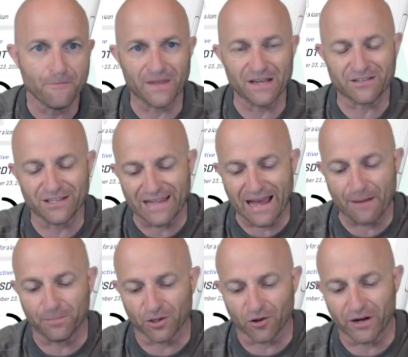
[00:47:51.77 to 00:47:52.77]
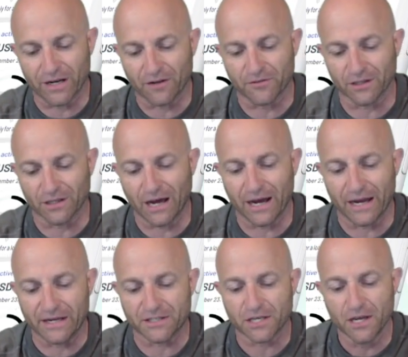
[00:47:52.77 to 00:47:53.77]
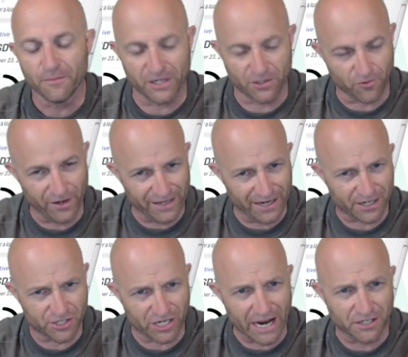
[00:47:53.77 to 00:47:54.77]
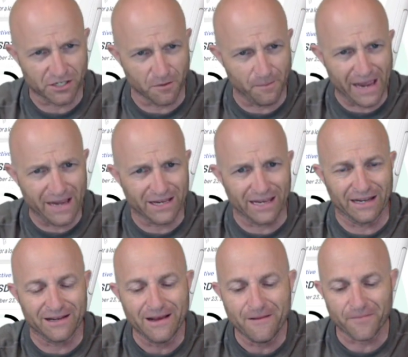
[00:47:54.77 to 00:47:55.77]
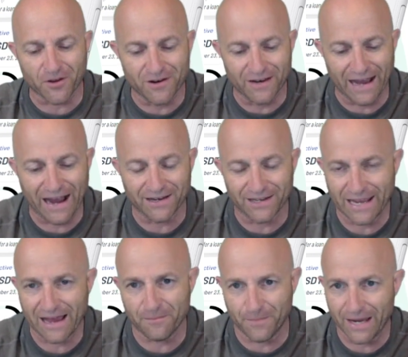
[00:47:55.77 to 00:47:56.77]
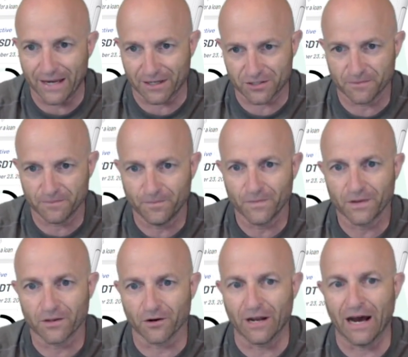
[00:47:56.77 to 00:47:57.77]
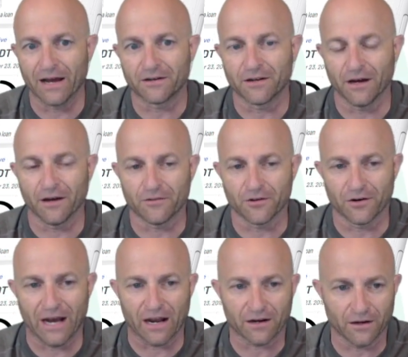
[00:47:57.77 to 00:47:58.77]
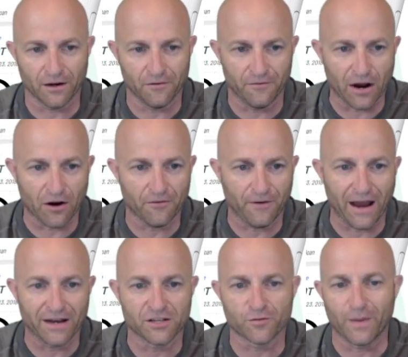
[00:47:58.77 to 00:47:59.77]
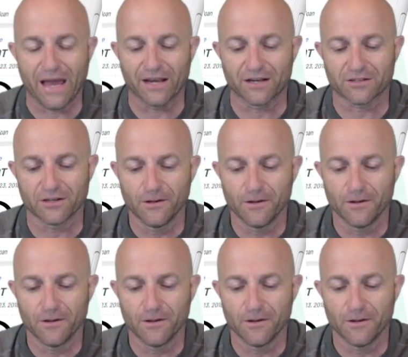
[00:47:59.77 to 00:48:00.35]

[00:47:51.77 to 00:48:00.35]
This is that blurring of the lines between the exchange and banking. They're not yet banks. They're not verified as banks.